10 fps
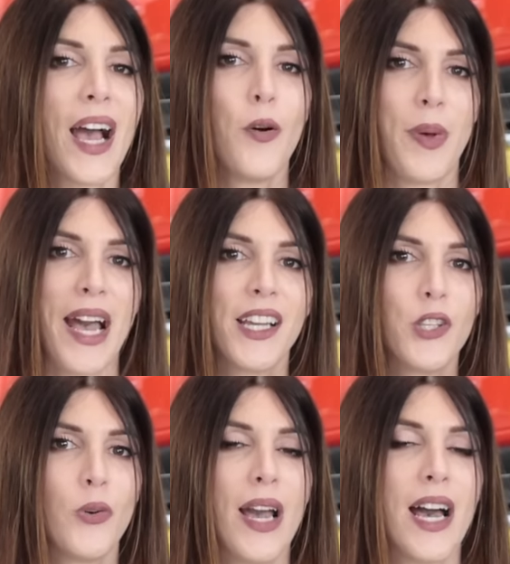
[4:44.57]
Out back,
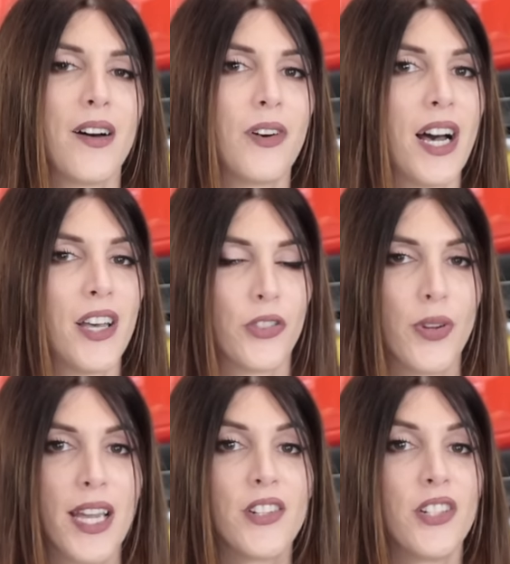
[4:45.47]
you have a
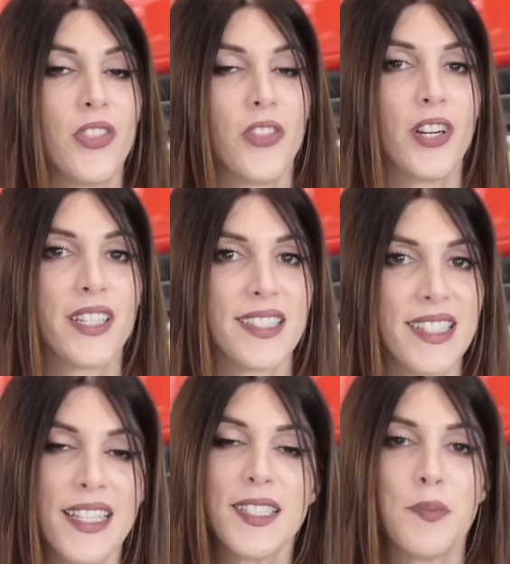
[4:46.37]

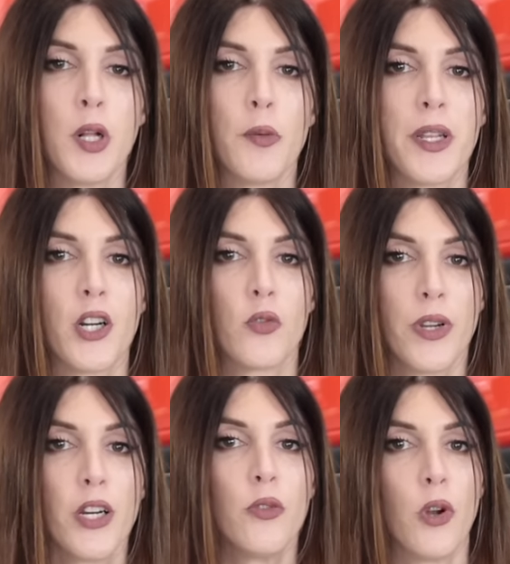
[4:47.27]
336 millimeter
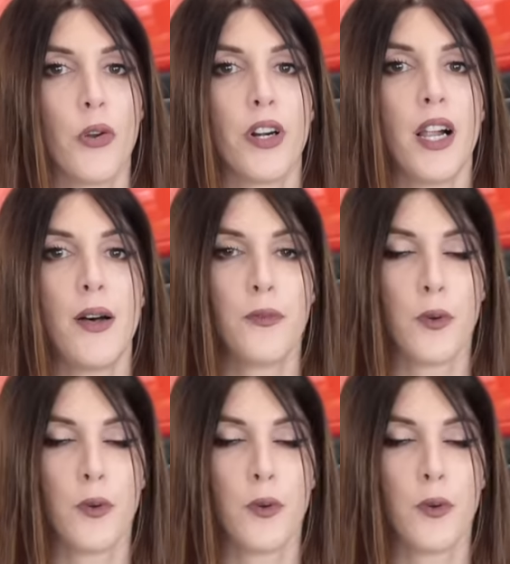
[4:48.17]
rear rotor, up